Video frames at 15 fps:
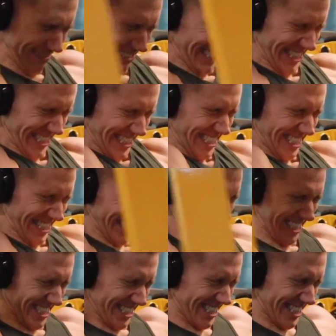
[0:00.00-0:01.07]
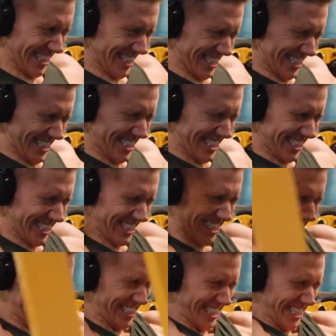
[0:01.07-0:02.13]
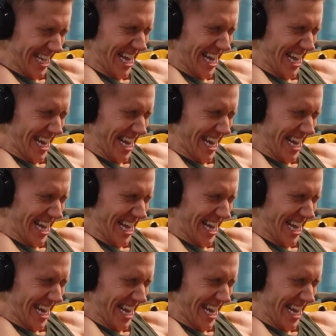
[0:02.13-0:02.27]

uh, which was a rest pause set.